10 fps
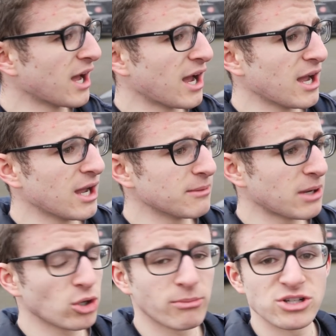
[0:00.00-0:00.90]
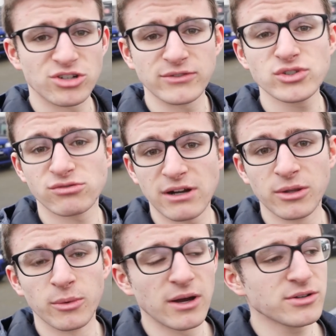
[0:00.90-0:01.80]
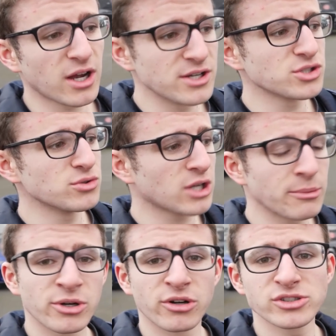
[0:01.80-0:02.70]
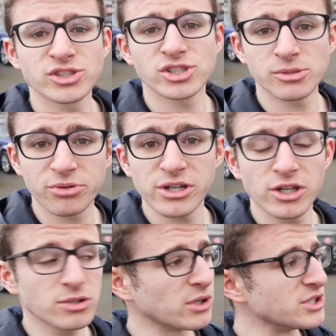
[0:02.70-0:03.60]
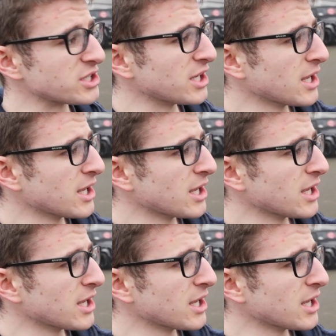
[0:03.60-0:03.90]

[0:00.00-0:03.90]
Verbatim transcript: And on my travels around the world, I do come across some pretty good ones.